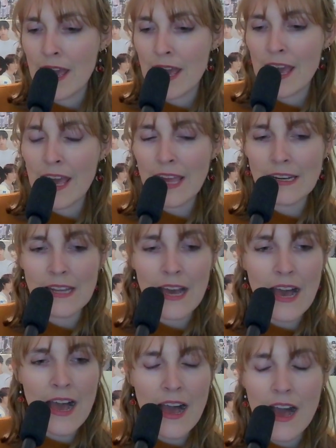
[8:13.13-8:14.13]
and
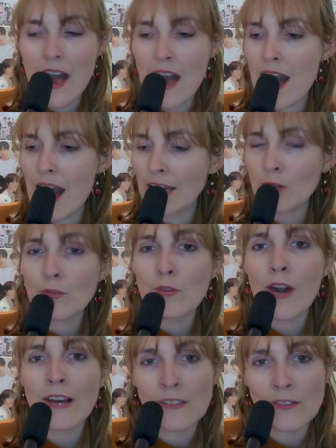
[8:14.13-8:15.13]
I don't
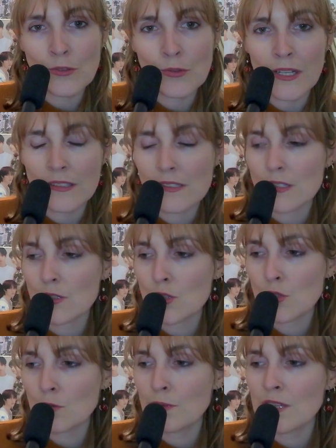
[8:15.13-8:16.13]
know how they do it
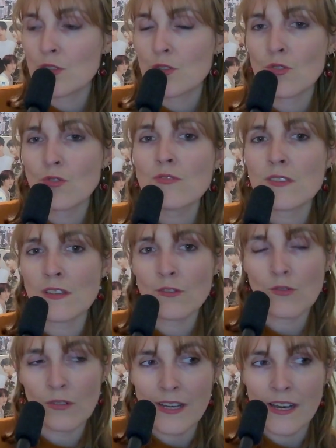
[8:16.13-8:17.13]
to be so
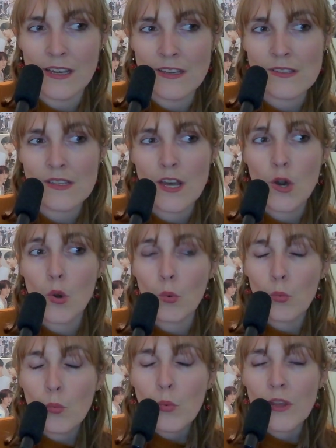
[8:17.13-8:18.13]
synchronized
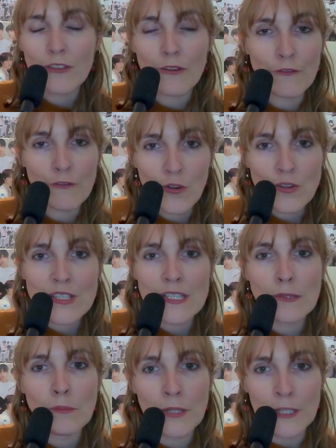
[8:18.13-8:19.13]
with
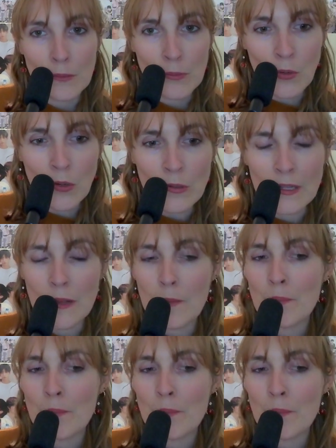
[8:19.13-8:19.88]
13 people.